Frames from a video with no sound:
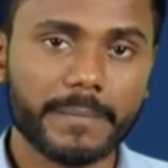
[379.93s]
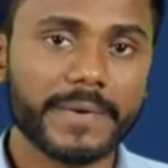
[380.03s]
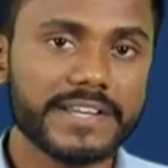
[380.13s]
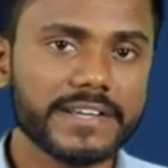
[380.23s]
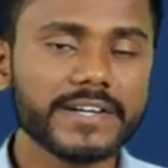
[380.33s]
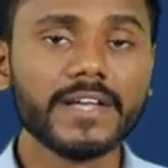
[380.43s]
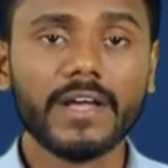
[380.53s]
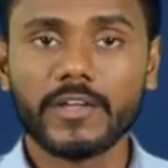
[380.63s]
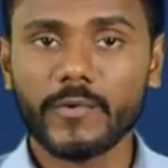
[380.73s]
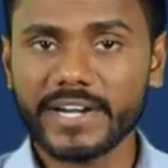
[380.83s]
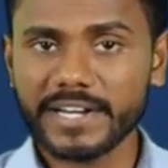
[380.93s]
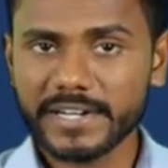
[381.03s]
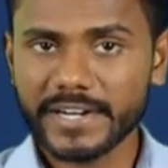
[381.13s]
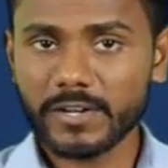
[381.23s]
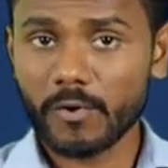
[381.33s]
but here you are
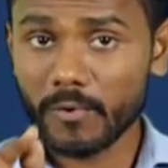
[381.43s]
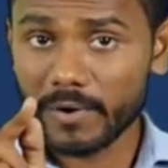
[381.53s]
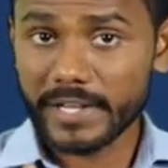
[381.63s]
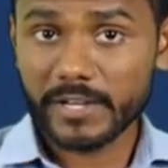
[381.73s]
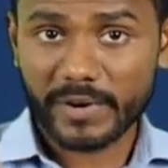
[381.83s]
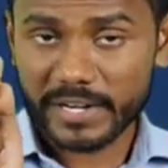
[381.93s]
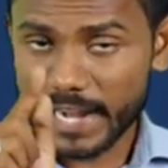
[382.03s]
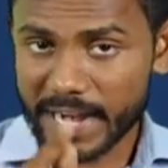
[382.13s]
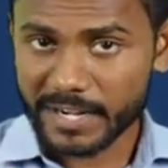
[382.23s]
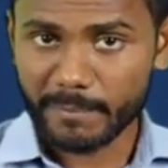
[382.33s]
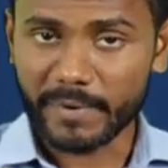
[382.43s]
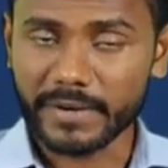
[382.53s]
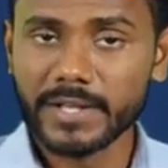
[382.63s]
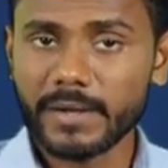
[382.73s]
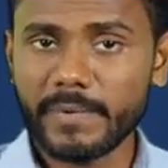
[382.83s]
declaring only your TAN number,